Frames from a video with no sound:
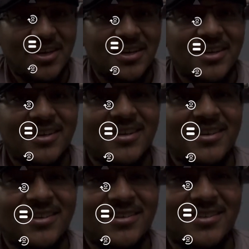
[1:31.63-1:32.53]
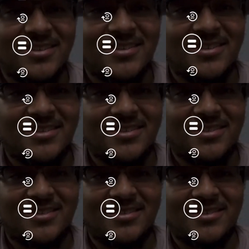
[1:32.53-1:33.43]
through to like three
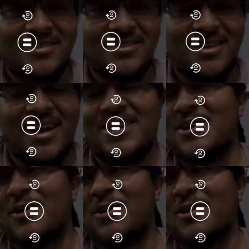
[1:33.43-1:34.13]
questions. I know